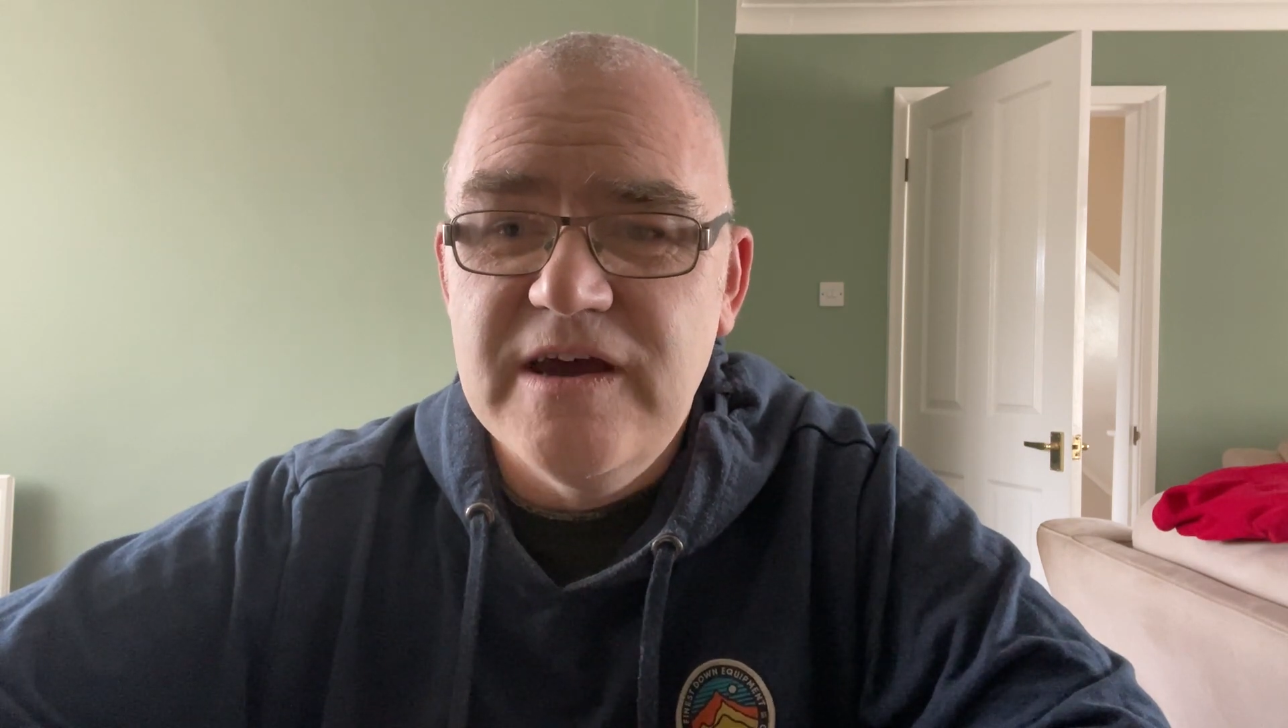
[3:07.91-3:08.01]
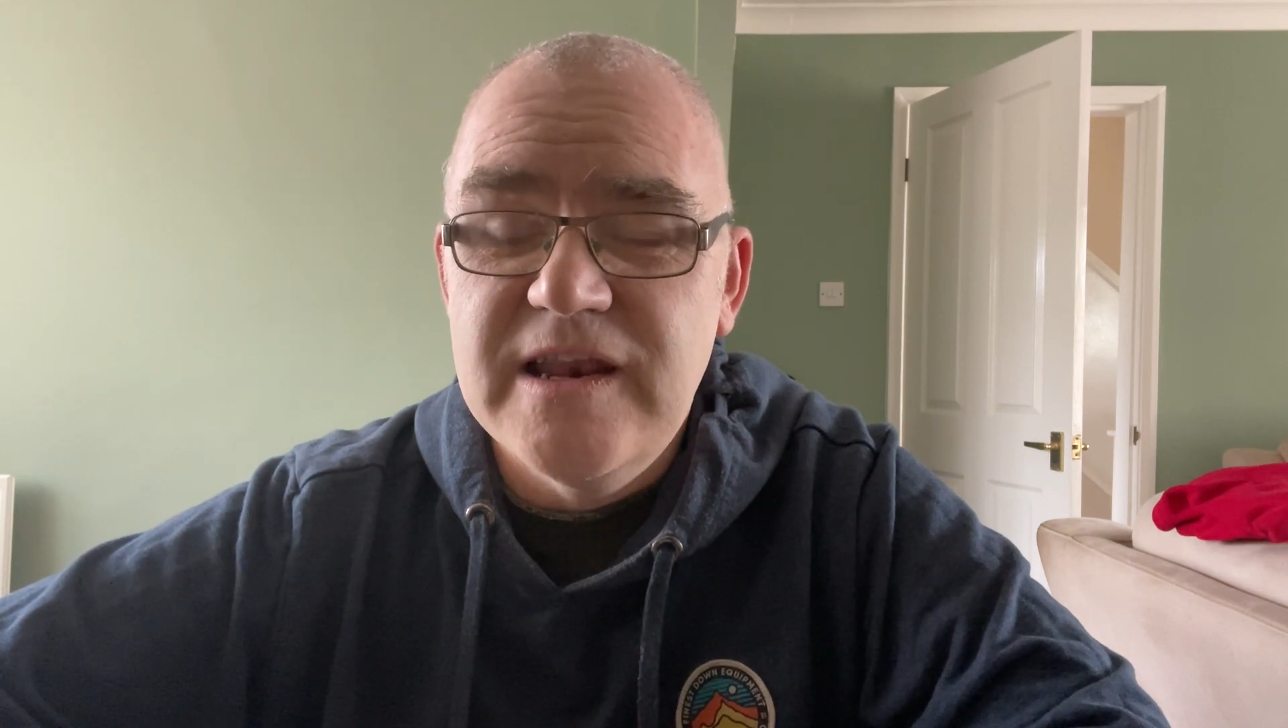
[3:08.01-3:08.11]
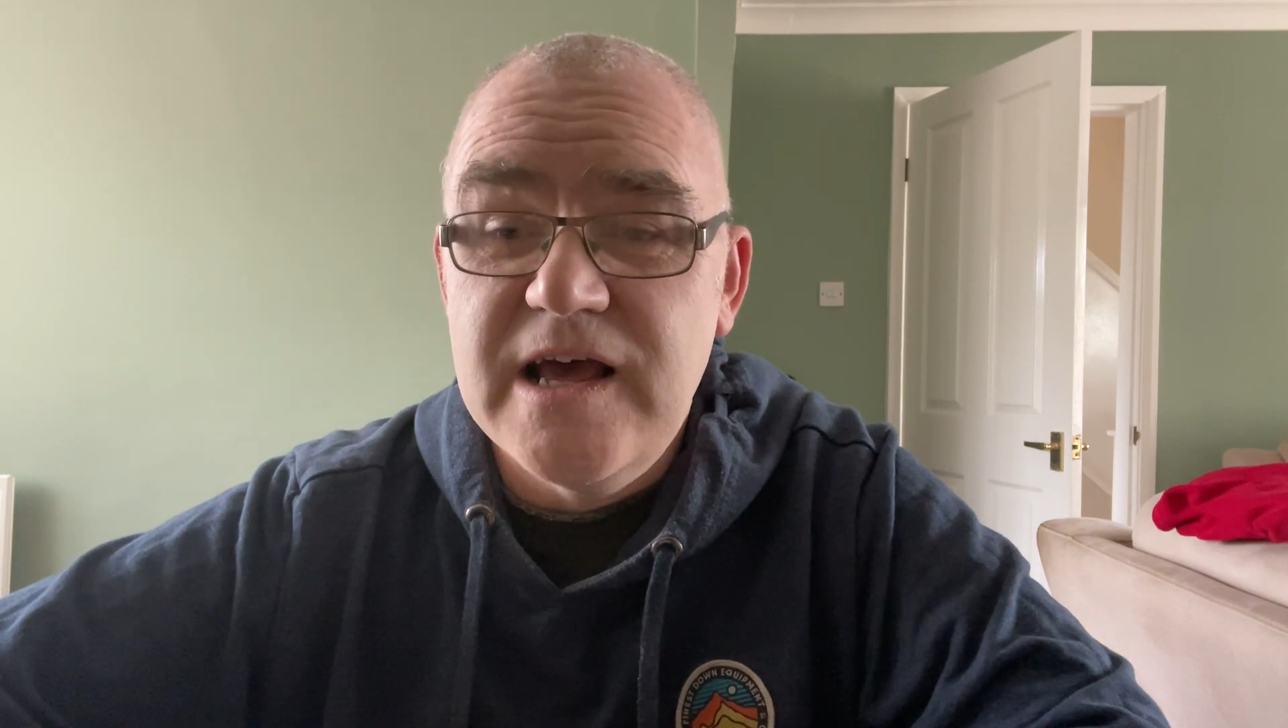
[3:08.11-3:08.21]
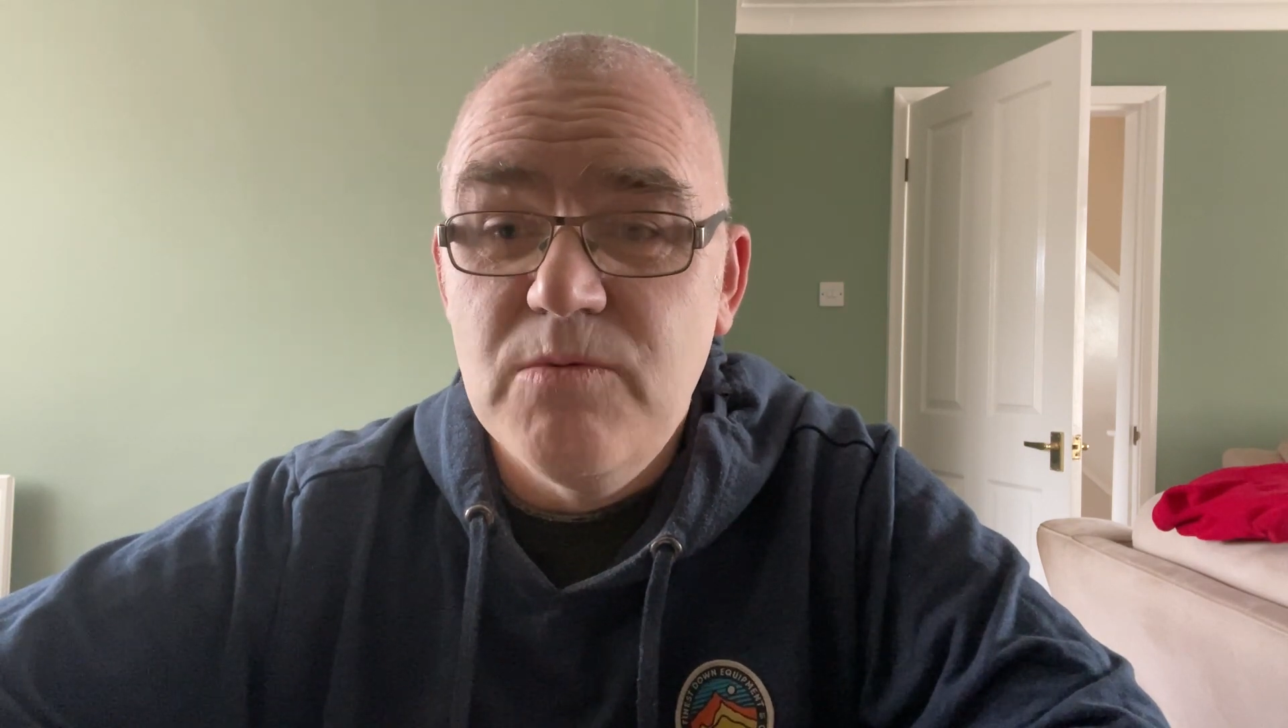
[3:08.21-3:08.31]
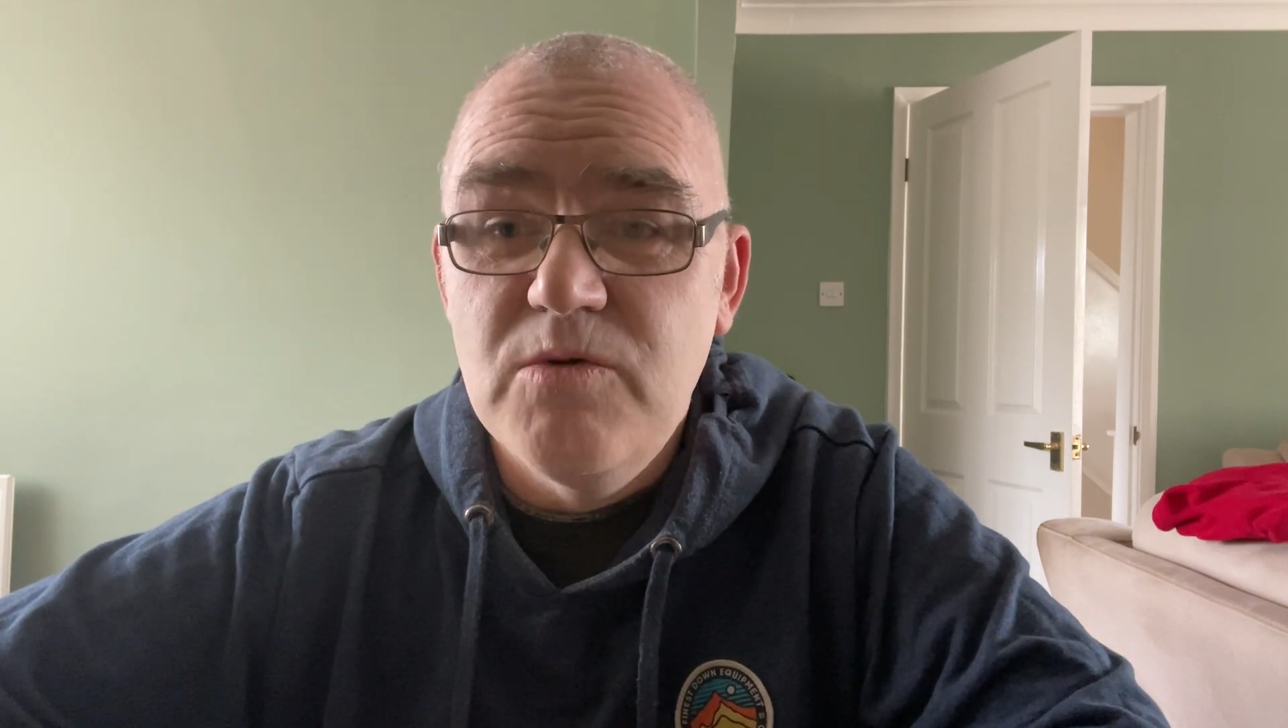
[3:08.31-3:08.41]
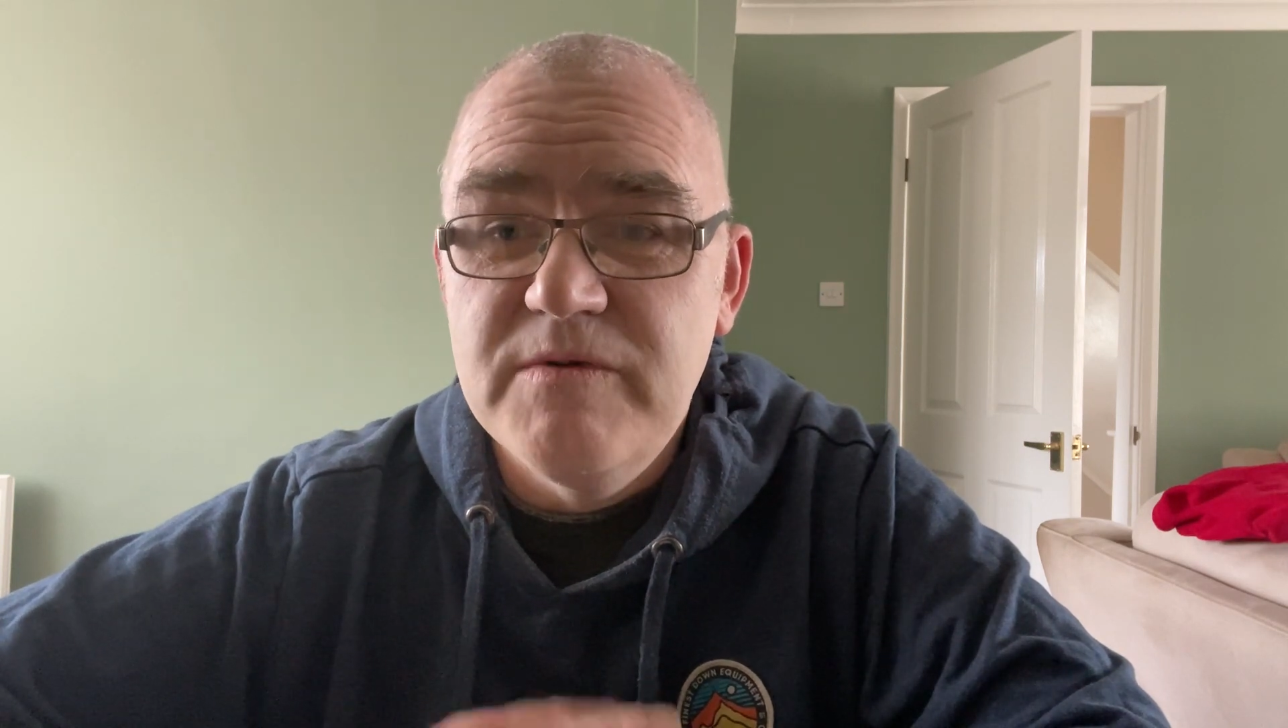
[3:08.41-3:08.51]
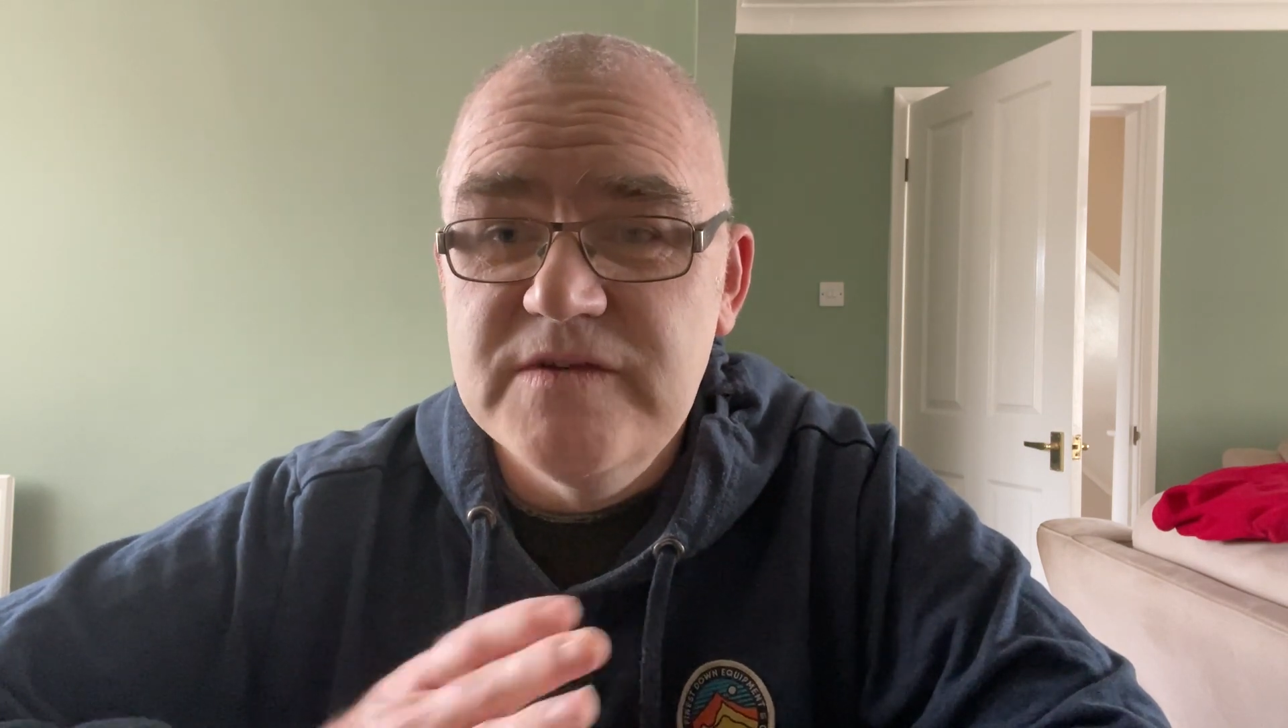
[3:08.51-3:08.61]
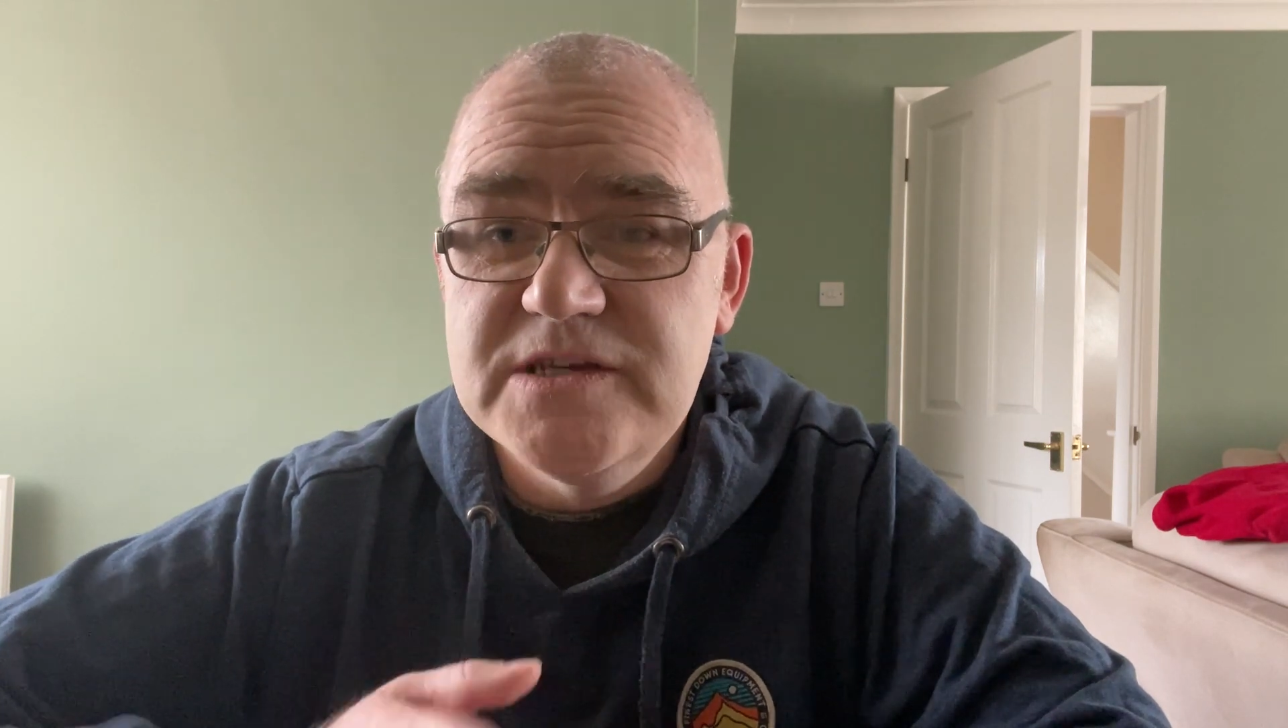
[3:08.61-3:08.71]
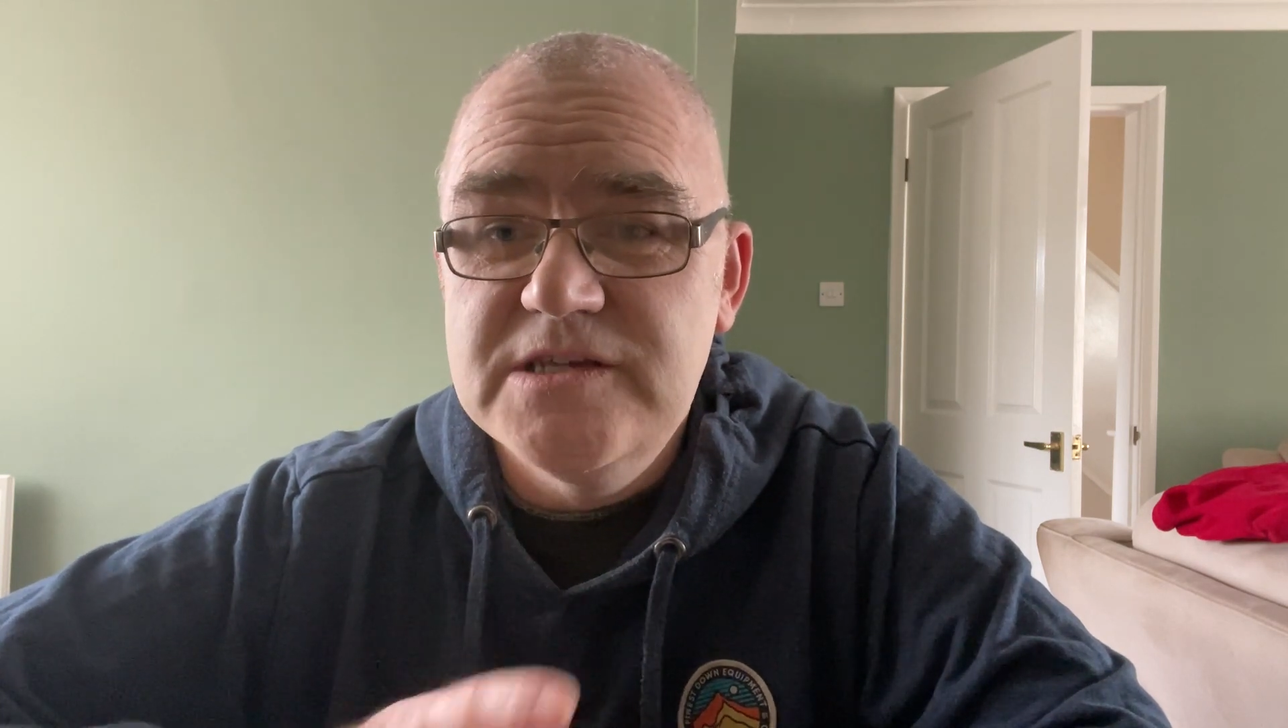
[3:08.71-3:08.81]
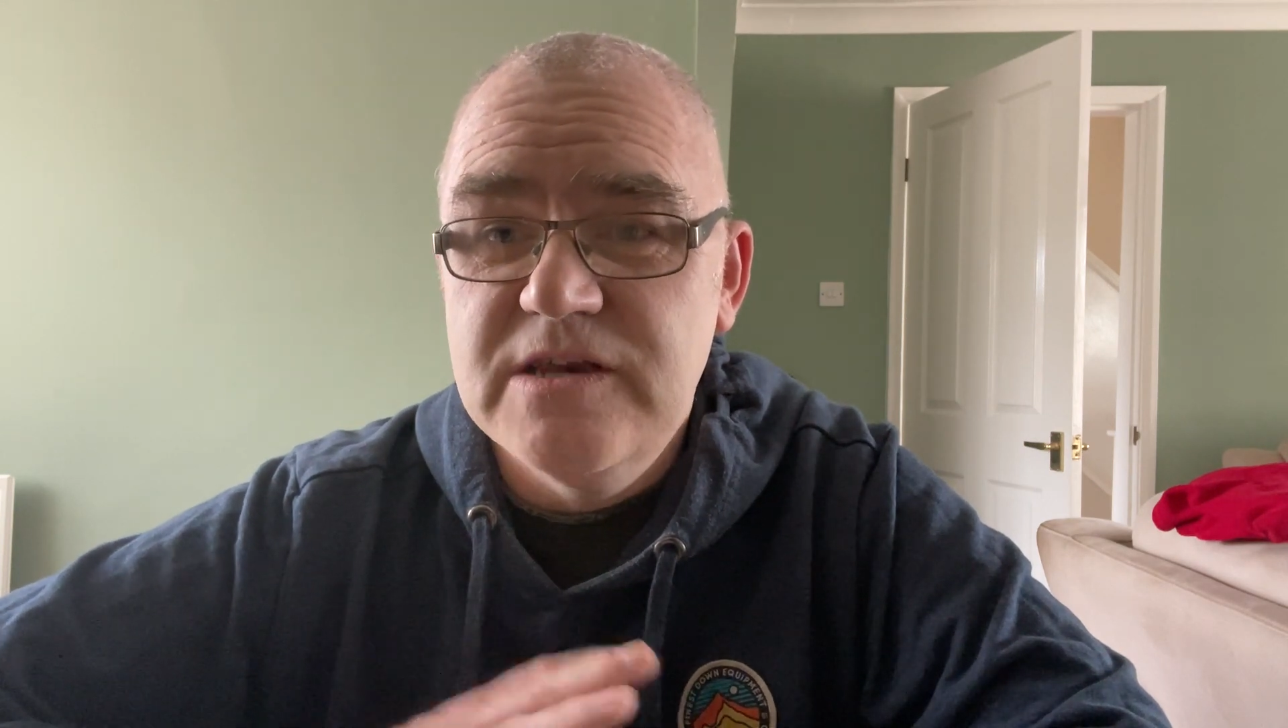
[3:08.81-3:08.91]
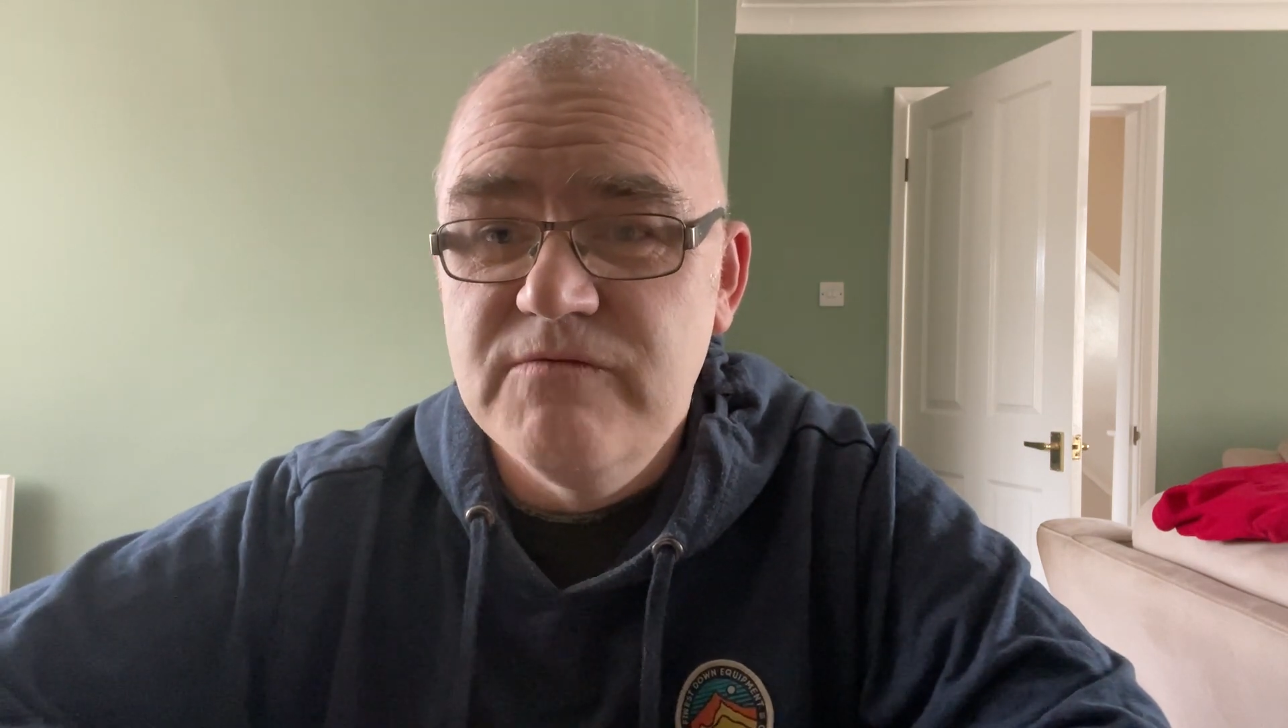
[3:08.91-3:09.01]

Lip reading: and I will be visiting